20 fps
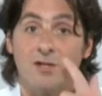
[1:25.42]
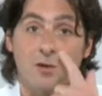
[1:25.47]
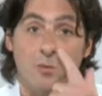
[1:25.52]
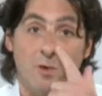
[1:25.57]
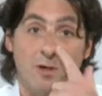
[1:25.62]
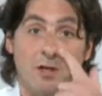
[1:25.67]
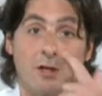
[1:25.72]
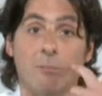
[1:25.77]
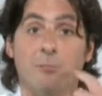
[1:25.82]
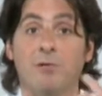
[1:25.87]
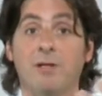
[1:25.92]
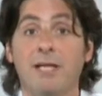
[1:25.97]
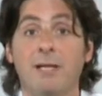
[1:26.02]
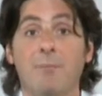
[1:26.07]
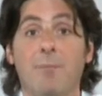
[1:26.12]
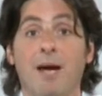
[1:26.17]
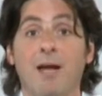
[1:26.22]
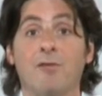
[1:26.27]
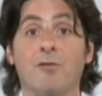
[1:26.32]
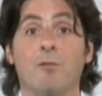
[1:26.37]
win a
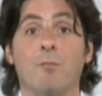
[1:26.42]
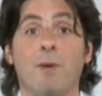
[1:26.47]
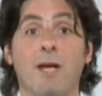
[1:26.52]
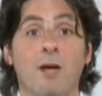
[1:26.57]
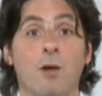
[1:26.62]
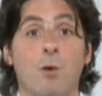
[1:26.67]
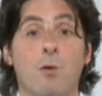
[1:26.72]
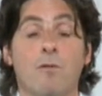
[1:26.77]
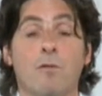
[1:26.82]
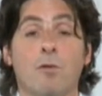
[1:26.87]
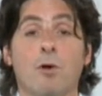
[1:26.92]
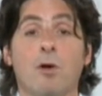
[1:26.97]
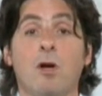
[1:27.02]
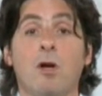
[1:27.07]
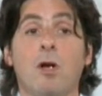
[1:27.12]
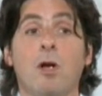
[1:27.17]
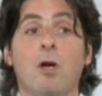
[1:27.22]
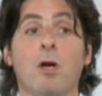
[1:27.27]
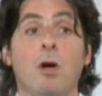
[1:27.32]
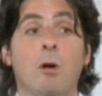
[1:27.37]
complete bathroom makeover.
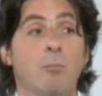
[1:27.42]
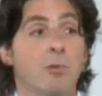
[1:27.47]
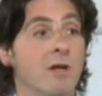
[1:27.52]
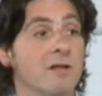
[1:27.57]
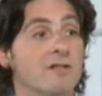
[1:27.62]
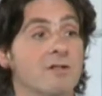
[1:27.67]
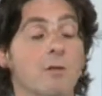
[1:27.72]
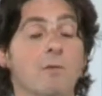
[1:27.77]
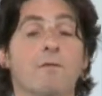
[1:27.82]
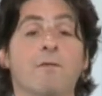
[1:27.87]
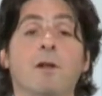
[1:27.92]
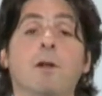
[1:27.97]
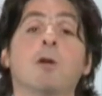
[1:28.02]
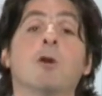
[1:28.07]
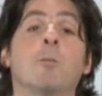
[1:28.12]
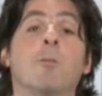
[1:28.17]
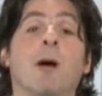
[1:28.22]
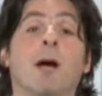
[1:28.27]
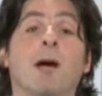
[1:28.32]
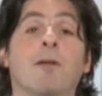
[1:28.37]
Plus, they'll fill
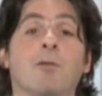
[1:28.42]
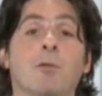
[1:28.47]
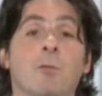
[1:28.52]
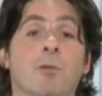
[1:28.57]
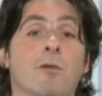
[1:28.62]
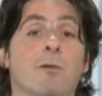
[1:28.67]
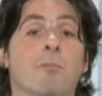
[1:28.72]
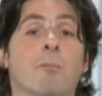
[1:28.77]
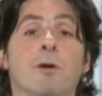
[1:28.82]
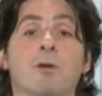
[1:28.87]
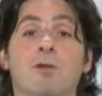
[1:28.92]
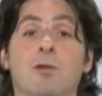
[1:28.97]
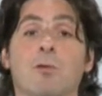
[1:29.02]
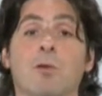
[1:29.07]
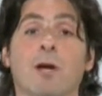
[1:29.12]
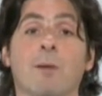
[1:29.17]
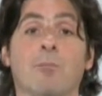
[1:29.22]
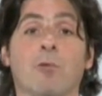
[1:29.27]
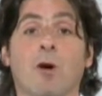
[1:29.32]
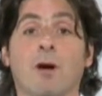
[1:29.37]
your bathroom with a bunch of
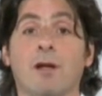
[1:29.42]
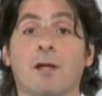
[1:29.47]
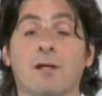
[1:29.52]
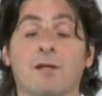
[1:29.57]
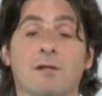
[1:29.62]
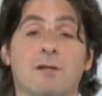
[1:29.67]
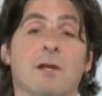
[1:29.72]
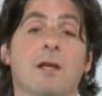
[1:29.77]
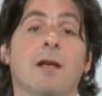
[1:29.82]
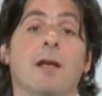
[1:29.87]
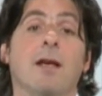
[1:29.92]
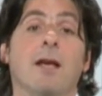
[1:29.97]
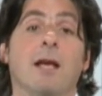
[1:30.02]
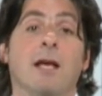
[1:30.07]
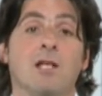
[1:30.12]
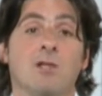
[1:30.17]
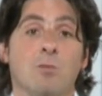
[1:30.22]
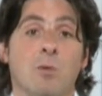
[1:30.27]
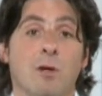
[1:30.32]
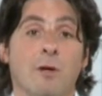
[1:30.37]
great products
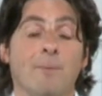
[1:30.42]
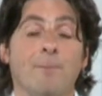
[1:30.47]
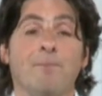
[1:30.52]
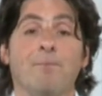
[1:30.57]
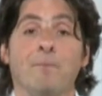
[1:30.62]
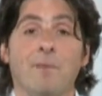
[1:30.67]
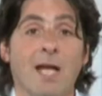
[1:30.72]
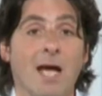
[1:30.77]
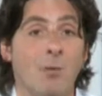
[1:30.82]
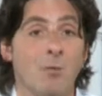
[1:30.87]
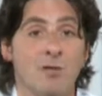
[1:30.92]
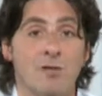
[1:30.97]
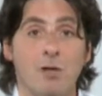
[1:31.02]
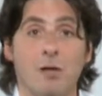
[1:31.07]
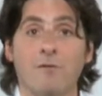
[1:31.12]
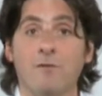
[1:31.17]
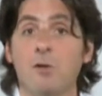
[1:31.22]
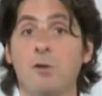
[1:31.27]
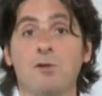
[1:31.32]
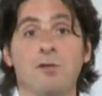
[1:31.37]
as well. Now, we still
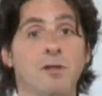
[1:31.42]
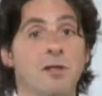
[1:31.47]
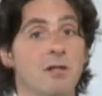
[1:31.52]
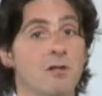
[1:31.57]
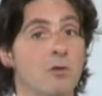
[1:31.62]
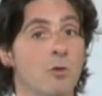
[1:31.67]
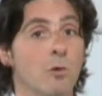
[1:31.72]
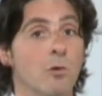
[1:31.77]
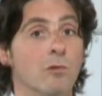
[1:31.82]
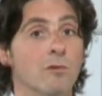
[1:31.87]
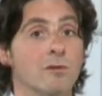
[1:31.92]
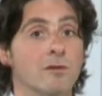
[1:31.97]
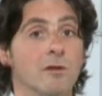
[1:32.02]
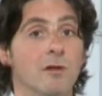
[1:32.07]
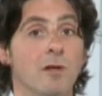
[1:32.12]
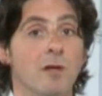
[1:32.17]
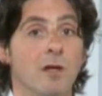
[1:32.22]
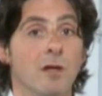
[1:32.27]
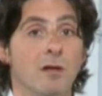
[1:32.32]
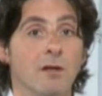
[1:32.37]
haven't used any tools.
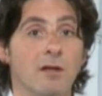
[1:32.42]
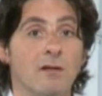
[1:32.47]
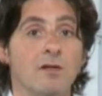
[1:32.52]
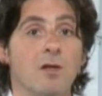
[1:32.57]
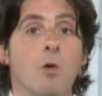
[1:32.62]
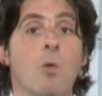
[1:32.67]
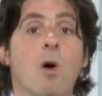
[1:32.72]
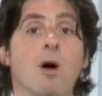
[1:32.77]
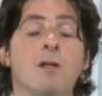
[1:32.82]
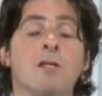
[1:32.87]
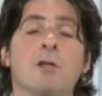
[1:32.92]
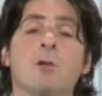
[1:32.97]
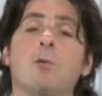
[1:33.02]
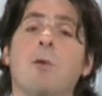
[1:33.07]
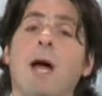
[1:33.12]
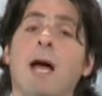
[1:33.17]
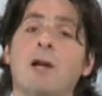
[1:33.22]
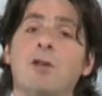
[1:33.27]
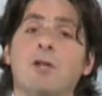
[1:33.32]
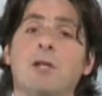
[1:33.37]
Let's go on to
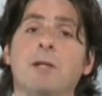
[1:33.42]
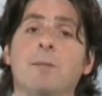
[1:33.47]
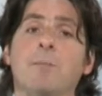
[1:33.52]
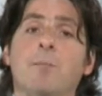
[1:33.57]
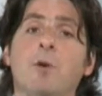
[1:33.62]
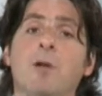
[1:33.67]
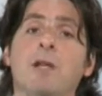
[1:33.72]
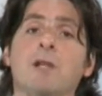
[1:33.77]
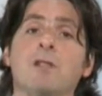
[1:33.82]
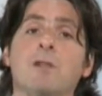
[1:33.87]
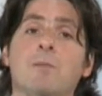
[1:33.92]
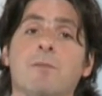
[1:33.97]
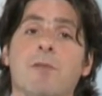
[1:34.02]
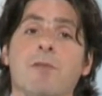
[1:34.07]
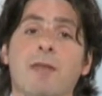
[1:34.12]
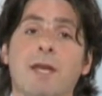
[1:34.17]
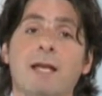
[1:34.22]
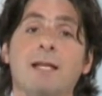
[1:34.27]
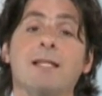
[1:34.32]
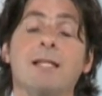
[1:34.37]
actually putting some
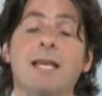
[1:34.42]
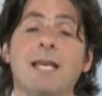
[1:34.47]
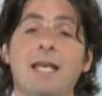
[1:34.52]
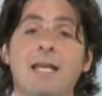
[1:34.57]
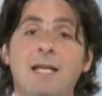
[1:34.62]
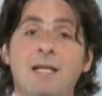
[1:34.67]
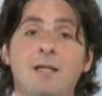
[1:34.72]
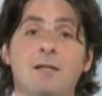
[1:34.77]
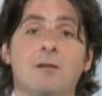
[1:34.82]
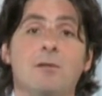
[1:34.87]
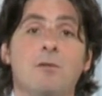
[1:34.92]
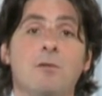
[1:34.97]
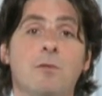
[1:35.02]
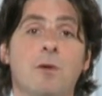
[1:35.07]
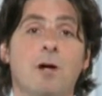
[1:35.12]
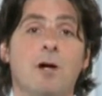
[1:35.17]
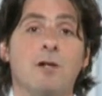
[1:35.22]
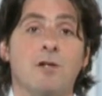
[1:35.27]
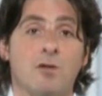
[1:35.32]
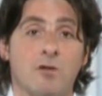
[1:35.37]
things into
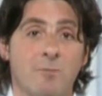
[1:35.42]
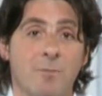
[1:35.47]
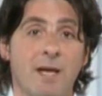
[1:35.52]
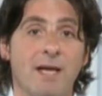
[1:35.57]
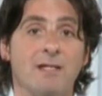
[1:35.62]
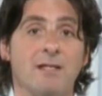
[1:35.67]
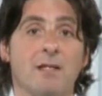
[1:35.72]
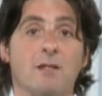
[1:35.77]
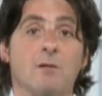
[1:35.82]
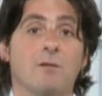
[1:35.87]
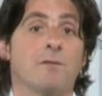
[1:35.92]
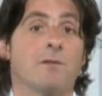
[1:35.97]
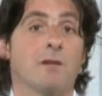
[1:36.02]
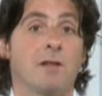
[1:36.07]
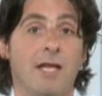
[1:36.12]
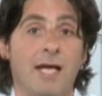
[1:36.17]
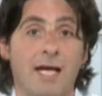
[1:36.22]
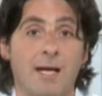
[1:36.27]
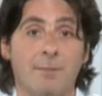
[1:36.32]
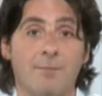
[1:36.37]
uh, your space that you've
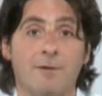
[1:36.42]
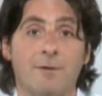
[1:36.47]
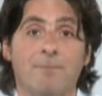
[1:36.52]
claimed.